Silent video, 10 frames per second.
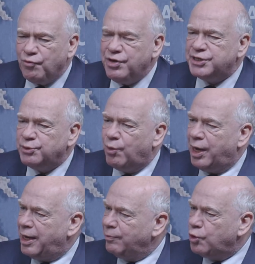reason
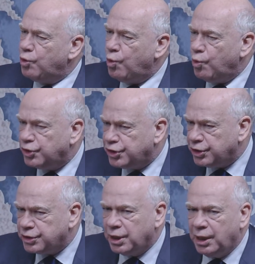why I'm
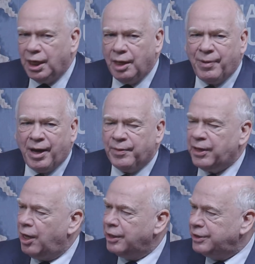cautious about the
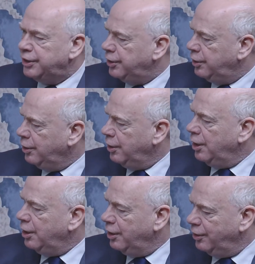idea
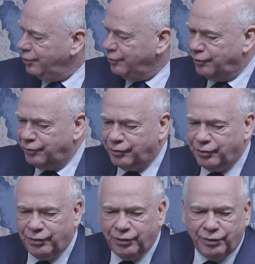
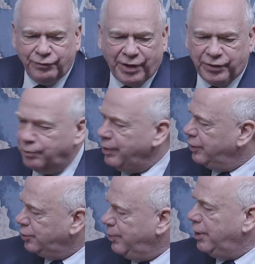uh, of Hathaway and
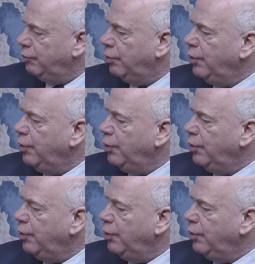Shapiro,